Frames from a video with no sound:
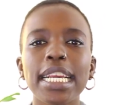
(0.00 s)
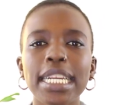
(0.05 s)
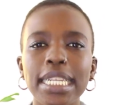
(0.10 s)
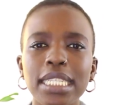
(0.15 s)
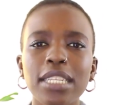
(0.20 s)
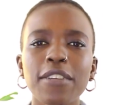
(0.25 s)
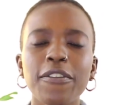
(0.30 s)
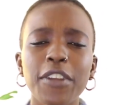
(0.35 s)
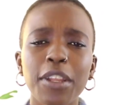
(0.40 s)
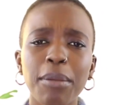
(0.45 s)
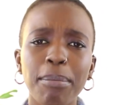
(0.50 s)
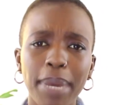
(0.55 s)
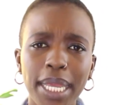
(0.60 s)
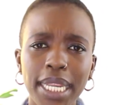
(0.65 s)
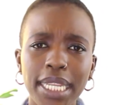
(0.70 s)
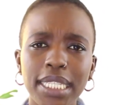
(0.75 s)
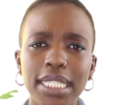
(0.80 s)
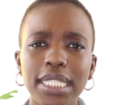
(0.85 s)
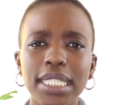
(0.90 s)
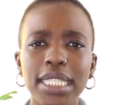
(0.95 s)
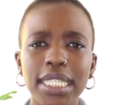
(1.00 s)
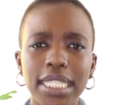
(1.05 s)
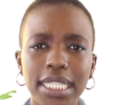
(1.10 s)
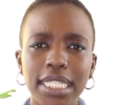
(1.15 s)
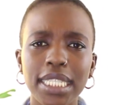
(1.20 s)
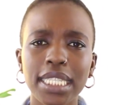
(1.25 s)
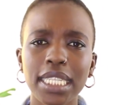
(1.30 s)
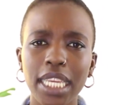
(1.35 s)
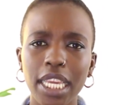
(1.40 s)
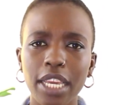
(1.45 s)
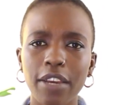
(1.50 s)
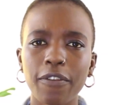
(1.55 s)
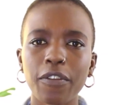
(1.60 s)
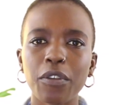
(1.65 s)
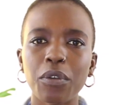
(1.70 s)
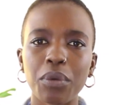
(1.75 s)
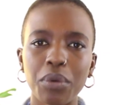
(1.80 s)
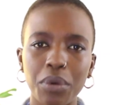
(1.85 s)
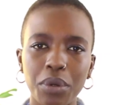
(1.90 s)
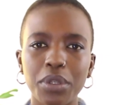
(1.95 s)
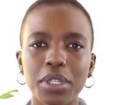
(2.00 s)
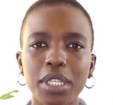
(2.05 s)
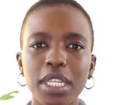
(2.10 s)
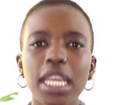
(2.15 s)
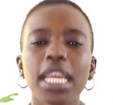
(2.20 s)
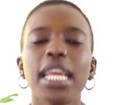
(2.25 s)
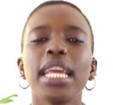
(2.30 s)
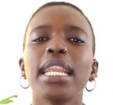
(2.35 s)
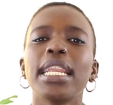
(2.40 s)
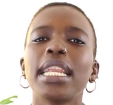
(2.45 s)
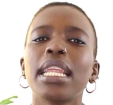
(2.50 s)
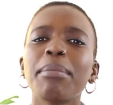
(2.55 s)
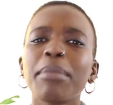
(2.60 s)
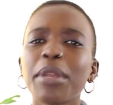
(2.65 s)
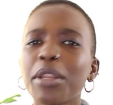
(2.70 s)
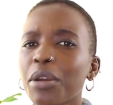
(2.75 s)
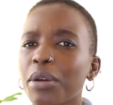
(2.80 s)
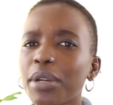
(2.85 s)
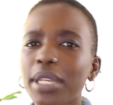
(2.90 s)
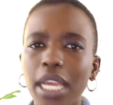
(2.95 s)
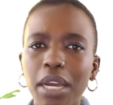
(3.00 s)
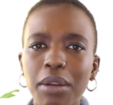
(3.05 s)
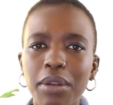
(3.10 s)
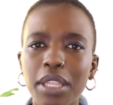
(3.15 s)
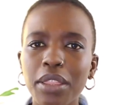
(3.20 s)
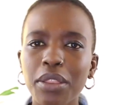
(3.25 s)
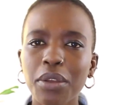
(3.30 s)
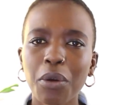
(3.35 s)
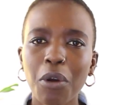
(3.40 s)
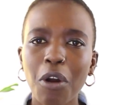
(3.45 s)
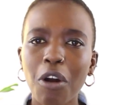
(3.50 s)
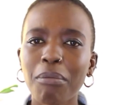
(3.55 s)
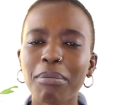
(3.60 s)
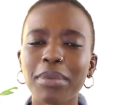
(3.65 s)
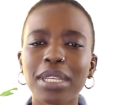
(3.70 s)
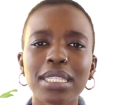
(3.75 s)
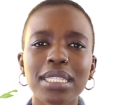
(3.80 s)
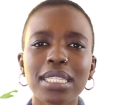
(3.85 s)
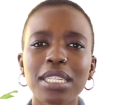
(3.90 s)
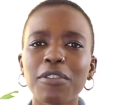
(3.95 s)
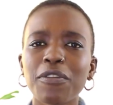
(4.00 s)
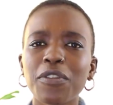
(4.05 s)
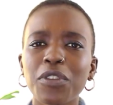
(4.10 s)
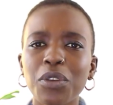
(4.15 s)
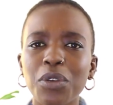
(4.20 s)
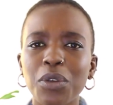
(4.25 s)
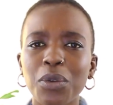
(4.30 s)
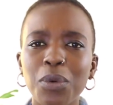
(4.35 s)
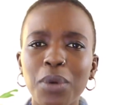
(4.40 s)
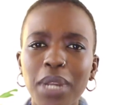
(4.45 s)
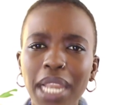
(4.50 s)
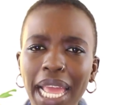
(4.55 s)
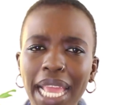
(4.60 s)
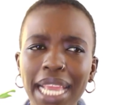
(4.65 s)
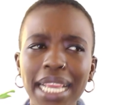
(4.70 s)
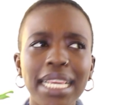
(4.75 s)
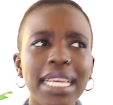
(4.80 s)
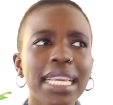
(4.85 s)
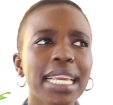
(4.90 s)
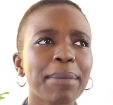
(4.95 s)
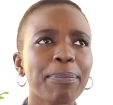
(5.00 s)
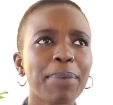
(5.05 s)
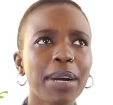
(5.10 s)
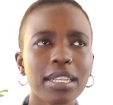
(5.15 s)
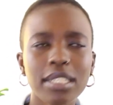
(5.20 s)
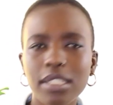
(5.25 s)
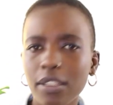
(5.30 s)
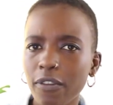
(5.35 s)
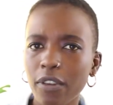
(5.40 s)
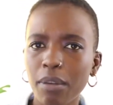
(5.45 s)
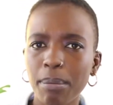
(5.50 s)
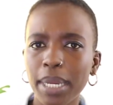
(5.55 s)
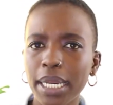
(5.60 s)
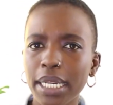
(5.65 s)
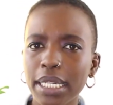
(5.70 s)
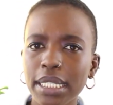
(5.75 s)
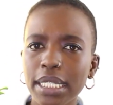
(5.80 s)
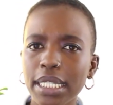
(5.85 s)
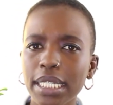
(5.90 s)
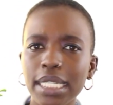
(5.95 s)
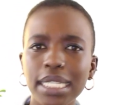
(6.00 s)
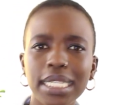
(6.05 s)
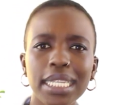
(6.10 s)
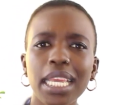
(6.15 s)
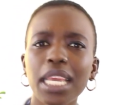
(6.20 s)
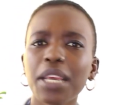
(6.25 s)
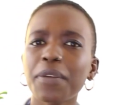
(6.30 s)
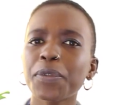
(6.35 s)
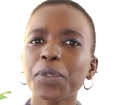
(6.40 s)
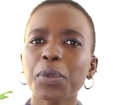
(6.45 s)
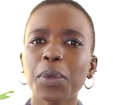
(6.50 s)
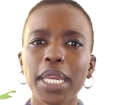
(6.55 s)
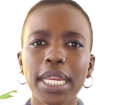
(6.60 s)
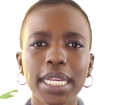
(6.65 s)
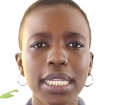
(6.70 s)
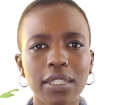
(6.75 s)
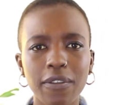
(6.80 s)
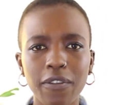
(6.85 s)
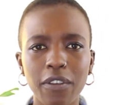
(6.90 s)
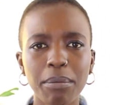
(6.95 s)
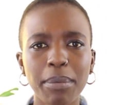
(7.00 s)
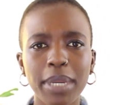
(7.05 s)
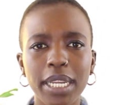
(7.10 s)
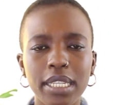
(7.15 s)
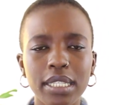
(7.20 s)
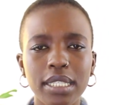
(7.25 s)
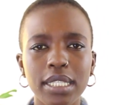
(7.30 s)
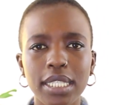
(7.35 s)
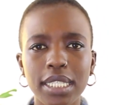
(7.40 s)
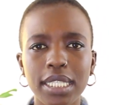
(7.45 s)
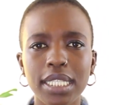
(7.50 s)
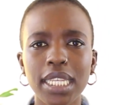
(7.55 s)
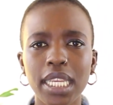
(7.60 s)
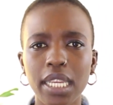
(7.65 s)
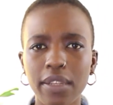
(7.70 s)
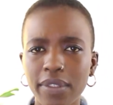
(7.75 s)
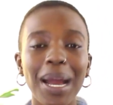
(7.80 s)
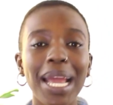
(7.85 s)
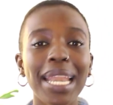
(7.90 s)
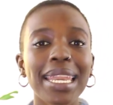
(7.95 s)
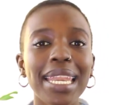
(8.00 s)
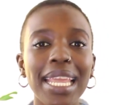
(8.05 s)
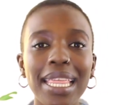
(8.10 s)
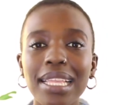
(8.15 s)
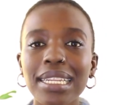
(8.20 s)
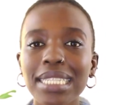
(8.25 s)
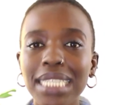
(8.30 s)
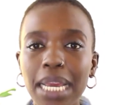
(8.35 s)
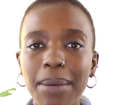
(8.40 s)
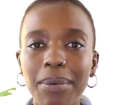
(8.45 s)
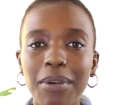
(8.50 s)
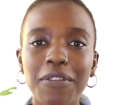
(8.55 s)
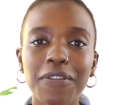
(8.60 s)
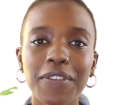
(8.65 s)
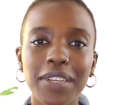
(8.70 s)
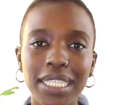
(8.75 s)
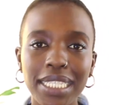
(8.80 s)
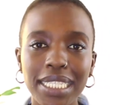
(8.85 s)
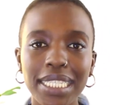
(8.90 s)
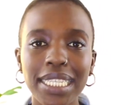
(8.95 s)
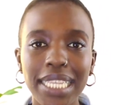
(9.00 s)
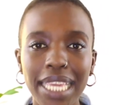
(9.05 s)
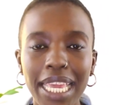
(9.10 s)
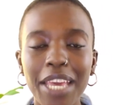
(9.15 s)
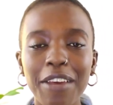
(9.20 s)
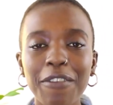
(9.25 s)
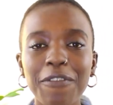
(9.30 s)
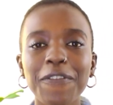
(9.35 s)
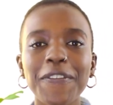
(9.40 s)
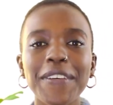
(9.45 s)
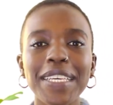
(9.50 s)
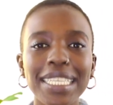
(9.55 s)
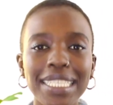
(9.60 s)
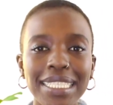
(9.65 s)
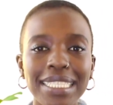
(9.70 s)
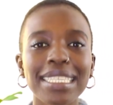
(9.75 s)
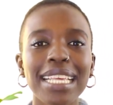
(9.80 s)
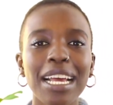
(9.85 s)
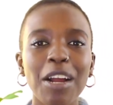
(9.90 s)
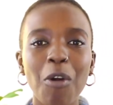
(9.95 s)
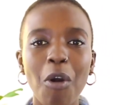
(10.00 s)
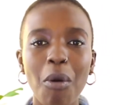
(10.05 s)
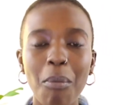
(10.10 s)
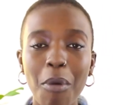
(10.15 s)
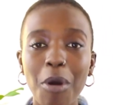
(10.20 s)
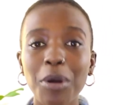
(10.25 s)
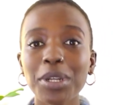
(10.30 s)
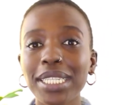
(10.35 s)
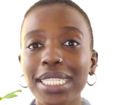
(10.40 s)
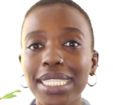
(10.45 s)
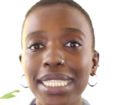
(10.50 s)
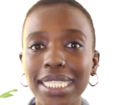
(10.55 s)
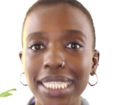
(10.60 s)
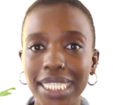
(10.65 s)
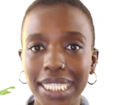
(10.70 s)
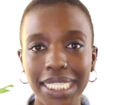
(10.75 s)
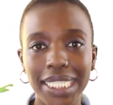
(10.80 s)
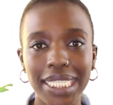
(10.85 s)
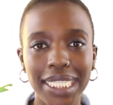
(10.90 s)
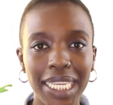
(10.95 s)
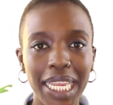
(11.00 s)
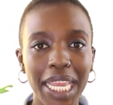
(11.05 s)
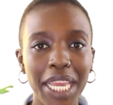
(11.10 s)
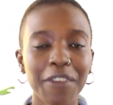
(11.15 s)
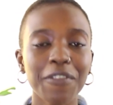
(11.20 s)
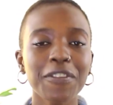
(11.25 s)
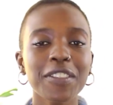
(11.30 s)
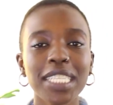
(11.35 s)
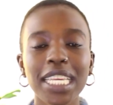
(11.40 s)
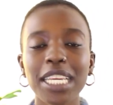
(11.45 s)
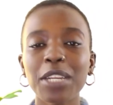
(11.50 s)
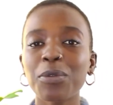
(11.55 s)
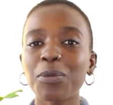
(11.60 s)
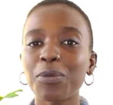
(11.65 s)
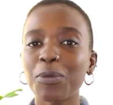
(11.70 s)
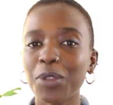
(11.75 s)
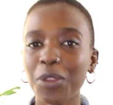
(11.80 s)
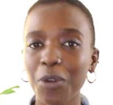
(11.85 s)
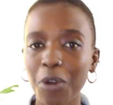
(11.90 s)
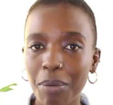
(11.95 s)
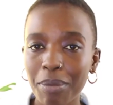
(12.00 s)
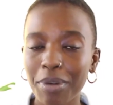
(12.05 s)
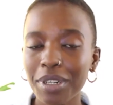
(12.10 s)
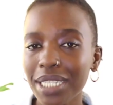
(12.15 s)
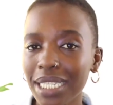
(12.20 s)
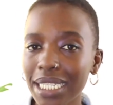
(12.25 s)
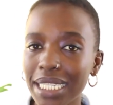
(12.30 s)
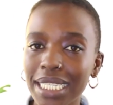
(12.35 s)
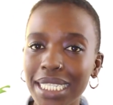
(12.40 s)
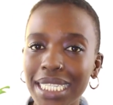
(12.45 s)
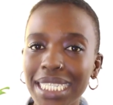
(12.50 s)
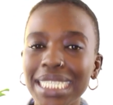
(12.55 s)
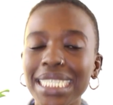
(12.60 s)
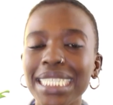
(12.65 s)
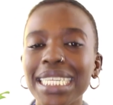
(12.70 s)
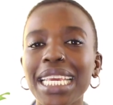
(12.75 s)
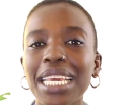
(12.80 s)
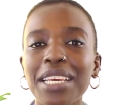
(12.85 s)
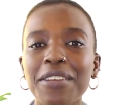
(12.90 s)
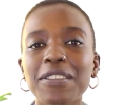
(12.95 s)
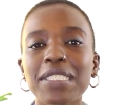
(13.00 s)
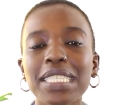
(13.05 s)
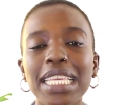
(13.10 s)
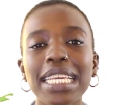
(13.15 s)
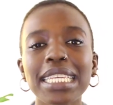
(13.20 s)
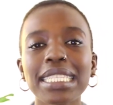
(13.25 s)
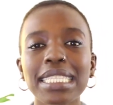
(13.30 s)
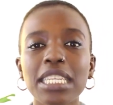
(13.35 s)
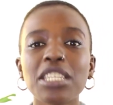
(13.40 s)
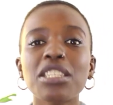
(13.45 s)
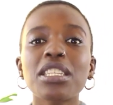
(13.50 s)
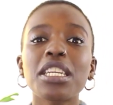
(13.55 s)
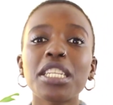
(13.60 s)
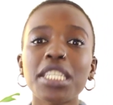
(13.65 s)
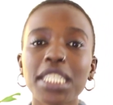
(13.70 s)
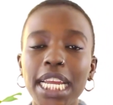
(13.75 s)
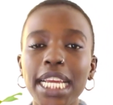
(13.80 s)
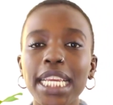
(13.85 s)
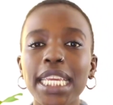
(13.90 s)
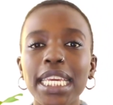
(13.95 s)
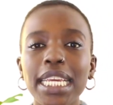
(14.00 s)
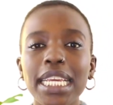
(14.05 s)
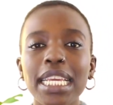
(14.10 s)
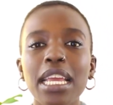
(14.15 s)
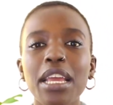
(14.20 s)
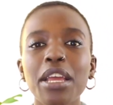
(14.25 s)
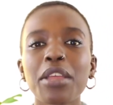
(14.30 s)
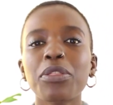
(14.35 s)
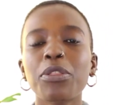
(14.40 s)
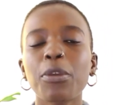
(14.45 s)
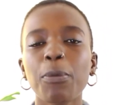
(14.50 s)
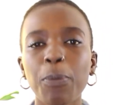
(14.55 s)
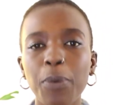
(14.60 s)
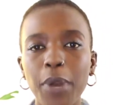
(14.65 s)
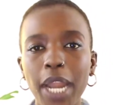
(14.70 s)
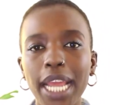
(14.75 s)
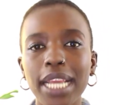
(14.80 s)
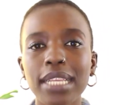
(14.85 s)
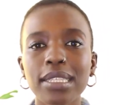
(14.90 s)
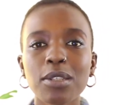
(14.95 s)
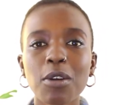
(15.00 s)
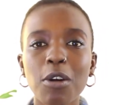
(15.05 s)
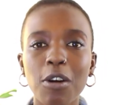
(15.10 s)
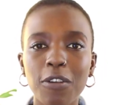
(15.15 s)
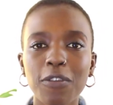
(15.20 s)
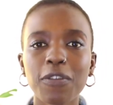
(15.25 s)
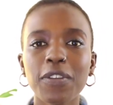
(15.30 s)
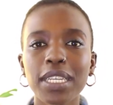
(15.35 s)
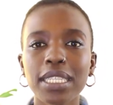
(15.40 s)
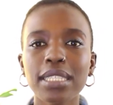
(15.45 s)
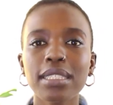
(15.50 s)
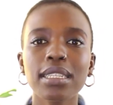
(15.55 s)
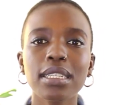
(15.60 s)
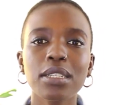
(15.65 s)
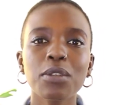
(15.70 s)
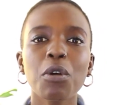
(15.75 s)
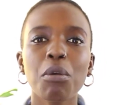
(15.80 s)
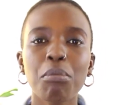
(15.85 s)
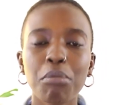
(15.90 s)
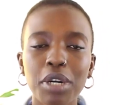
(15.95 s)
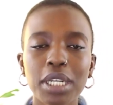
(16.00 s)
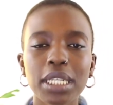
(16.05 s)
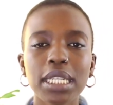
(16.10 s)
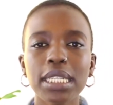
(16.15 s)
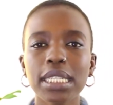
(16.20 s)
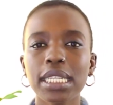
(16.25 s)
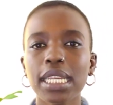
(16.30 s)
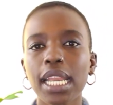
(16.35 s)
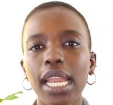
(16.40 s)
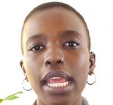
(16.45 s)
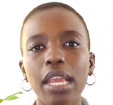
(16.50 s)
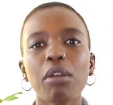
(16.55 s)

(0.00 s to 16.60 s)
actively managed ETF route. Let me know down in the comments if you like passively managed ETFs or actively managed ETFs. Another type of ETF is commodity ETFs, and with commodity ETFs, they're essentially tracking the price of a set commodity